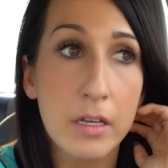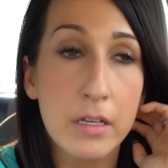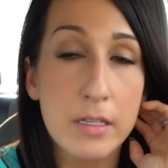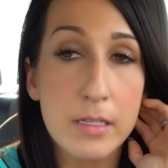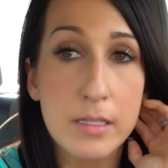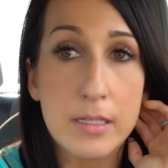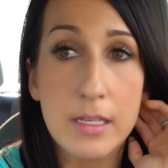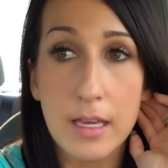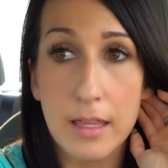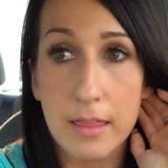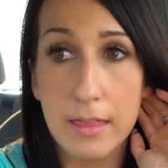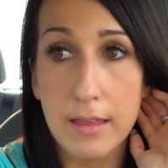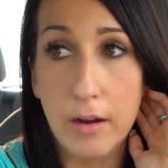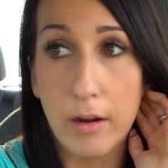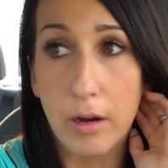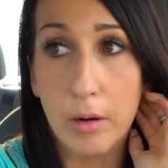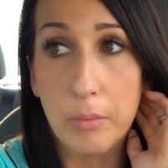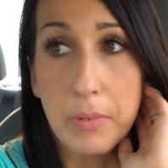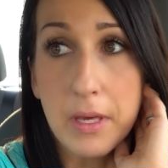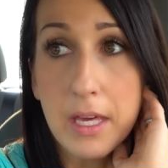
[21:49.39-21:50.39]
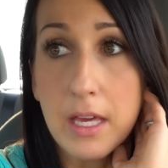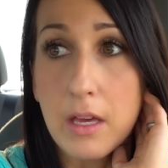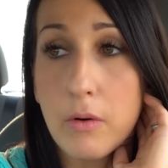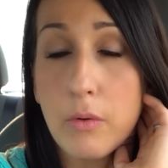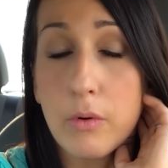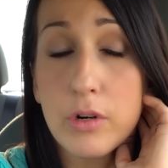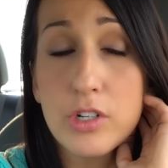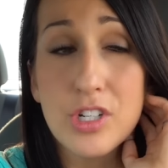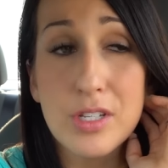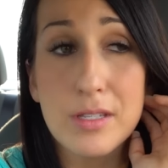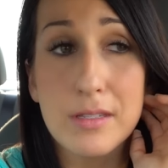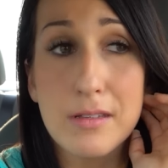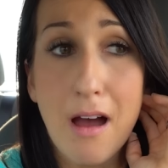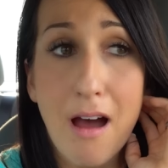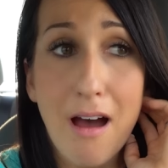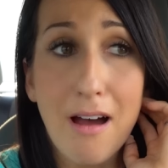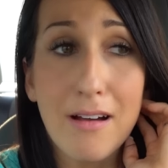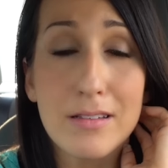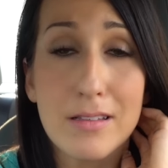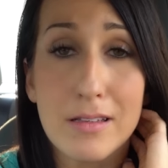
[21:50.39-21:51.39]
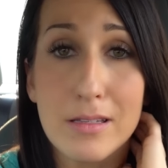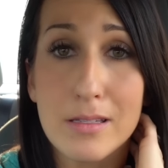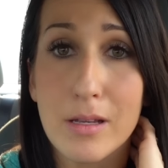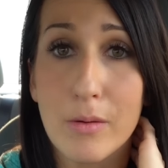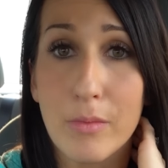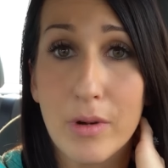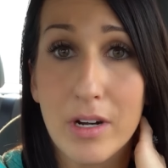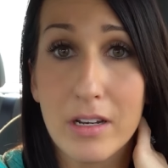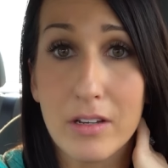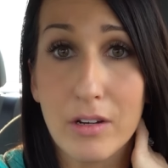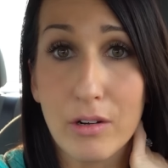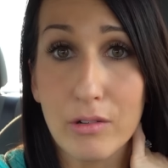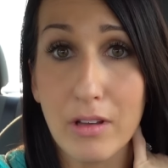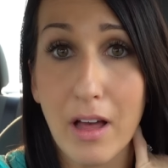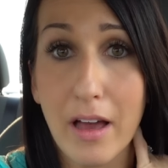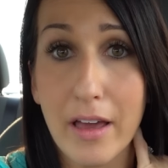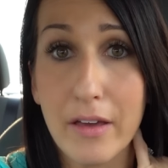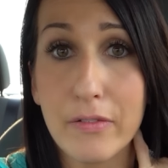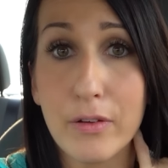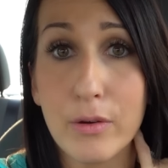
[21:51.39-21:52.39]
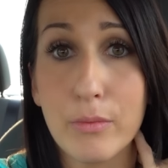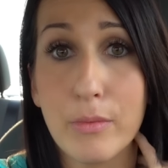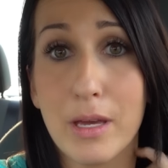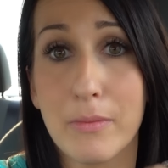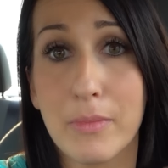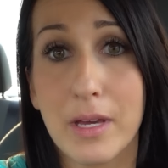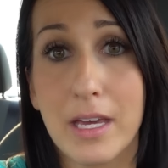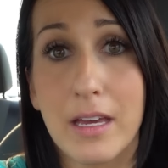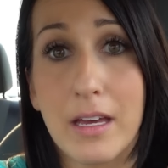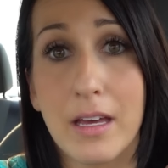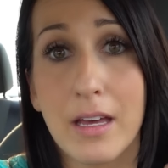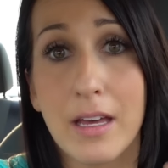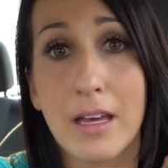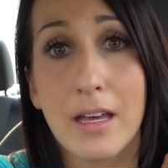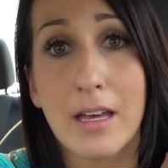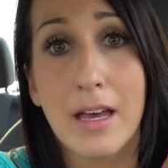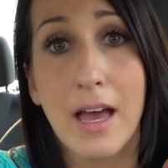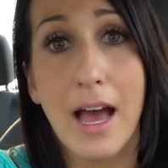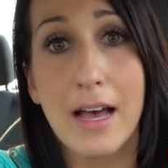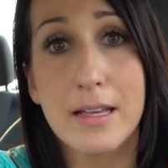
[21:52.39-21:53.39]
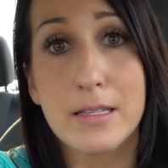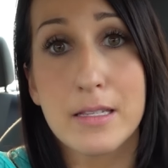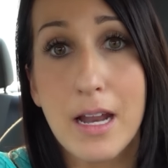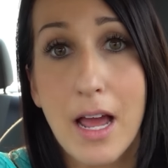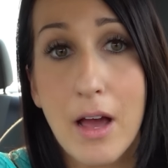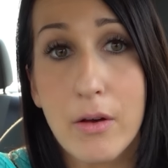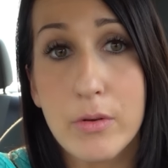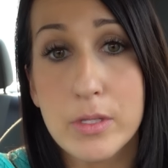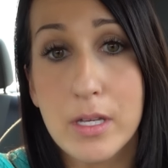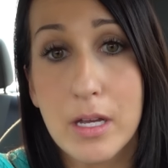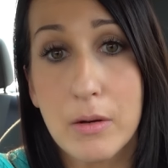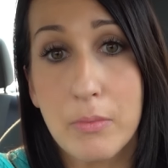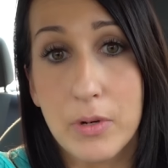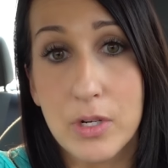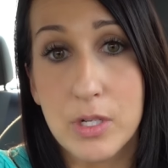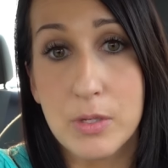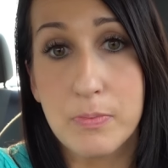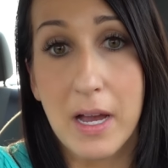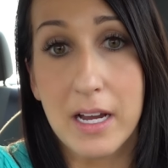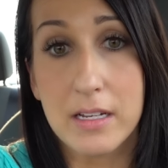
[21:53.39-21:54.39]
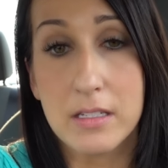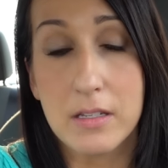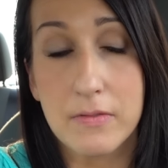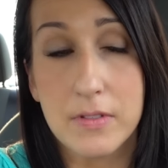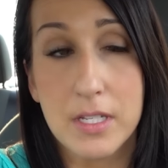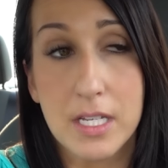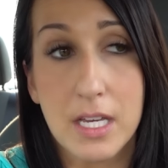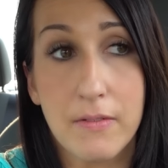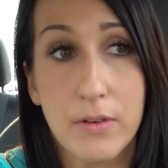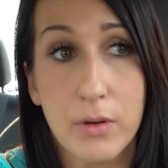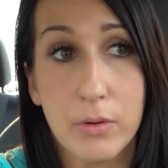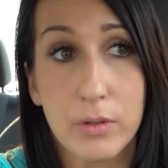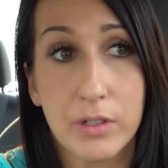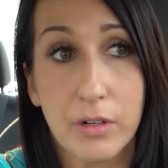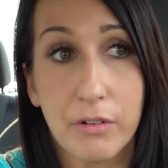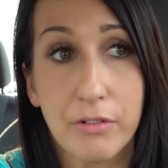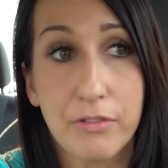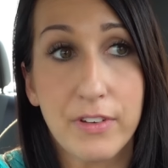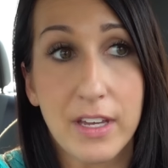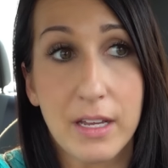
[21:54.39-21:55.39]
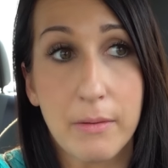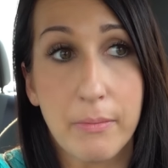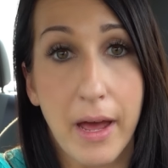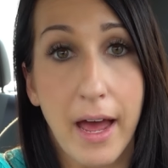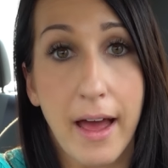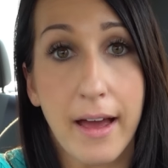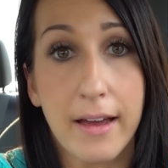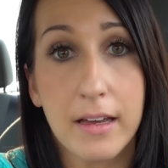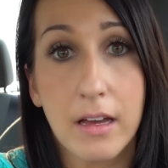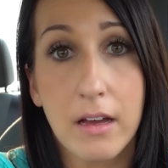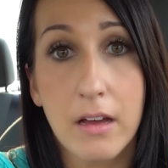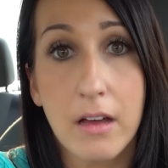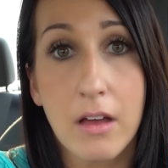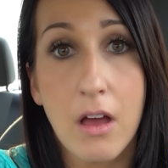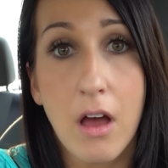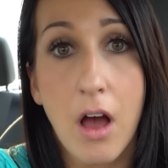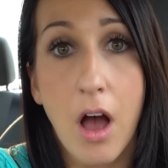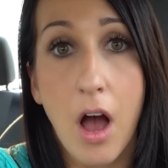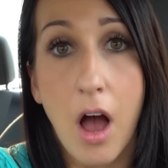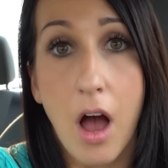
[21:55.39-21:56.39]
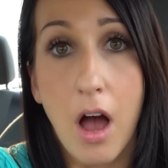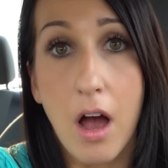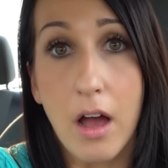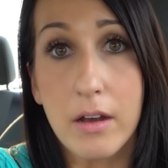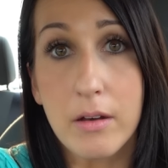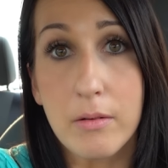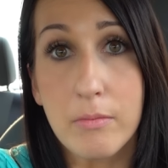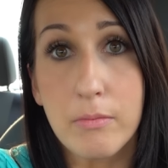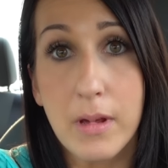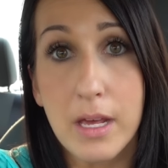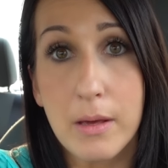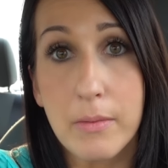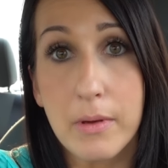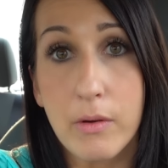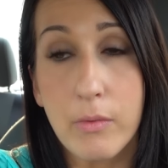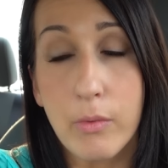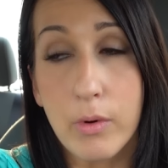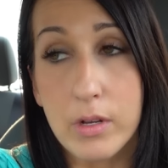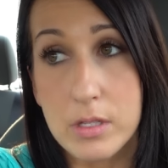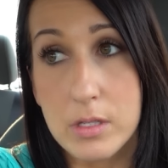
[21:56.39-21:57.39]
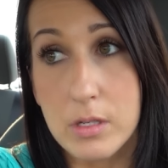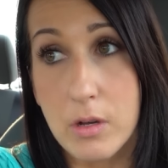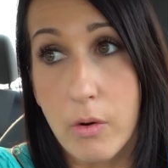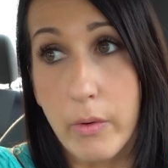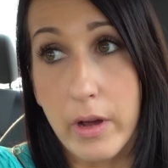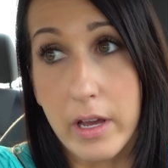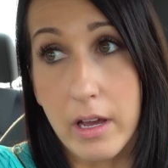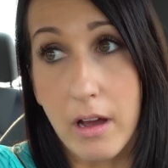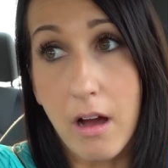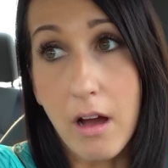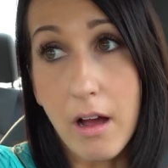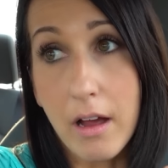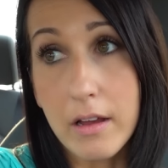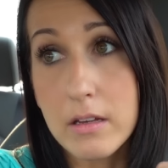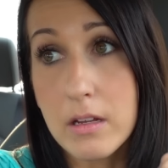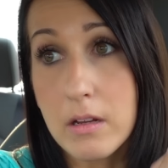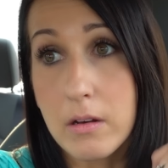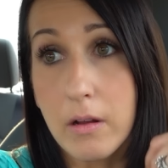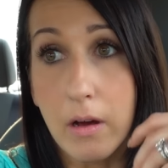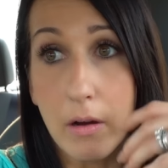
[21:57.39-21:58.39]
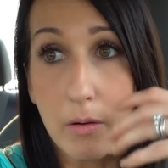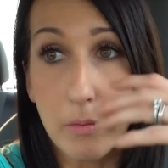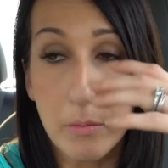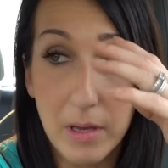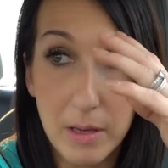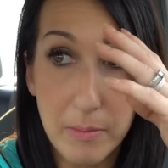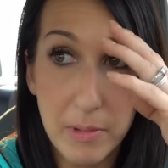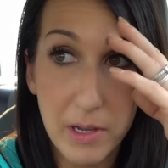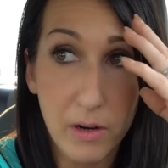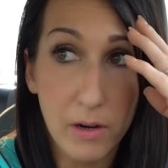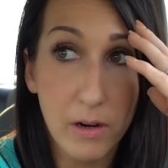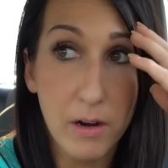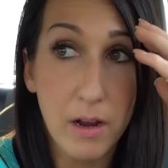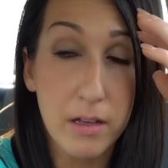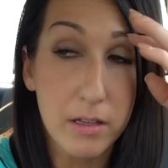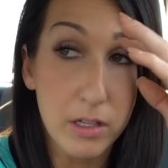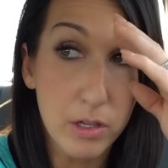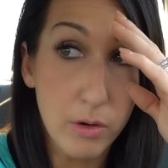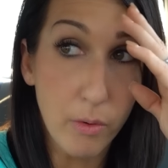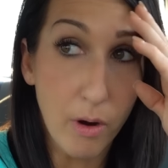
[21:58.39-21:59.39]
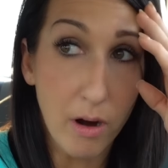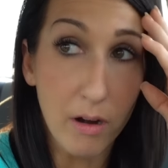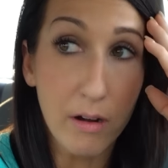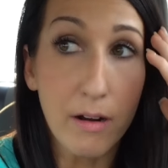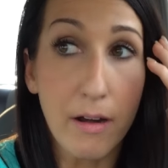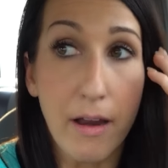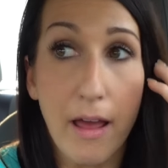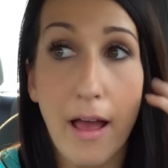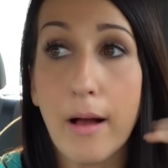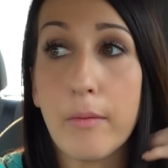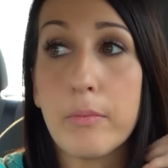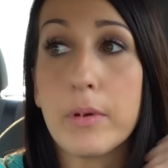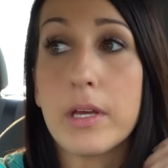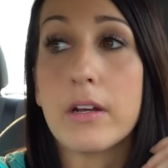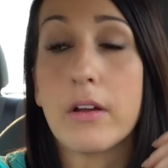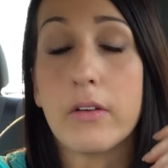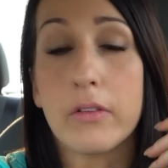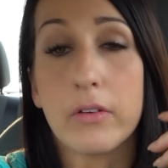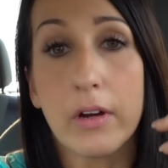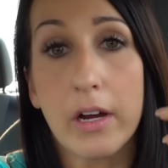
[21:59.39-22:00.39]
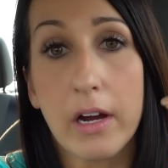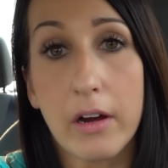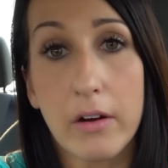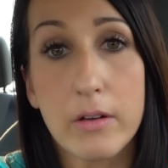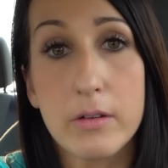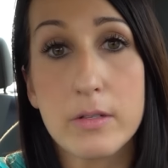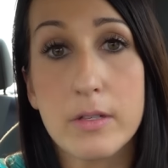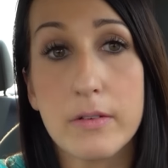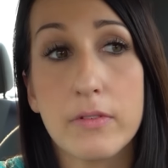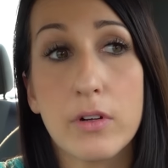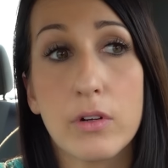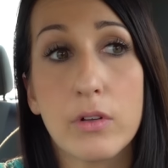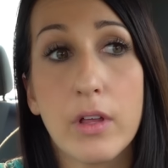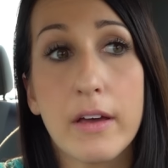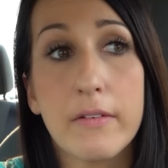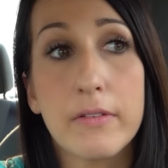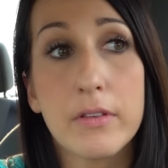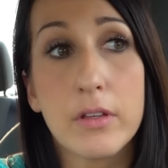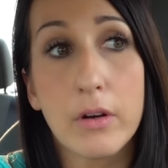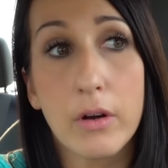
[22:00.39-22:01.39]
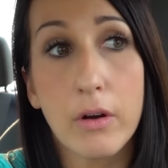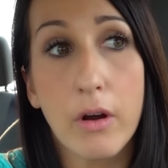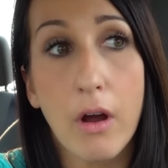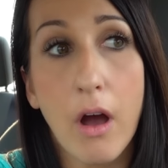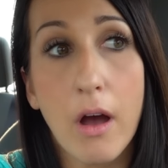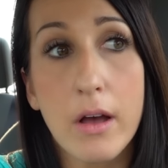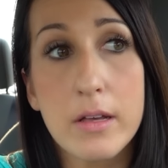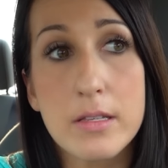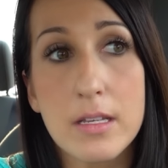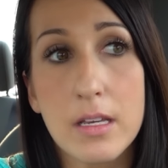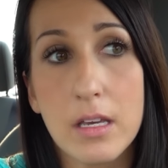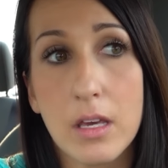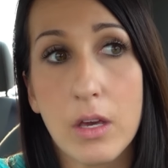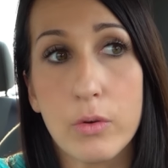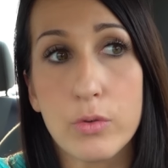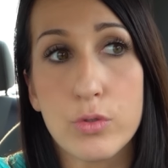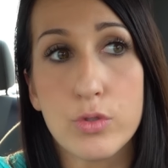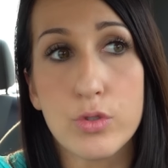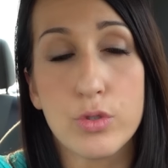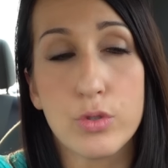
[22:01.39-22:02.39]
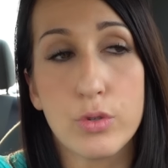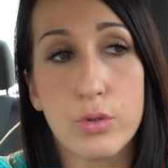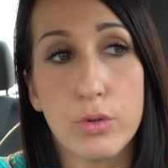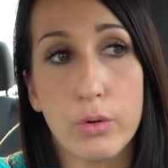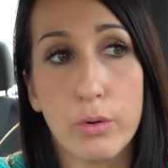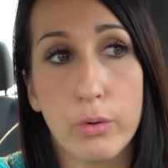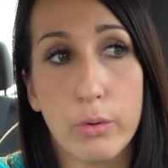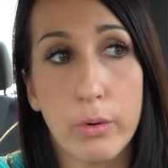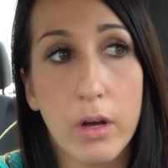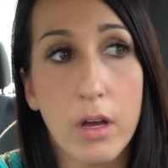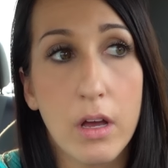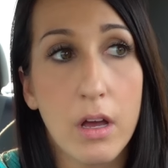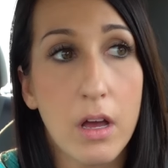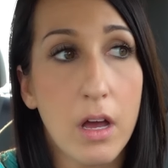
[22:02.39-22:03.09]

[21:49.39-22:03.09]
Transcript: seek therapy, or just talk to someone in your life who maybe has an outside perspective to give you a little feedback on maybe what's going on. You know, maybe you are unhappy in other areas of your life that are causing you to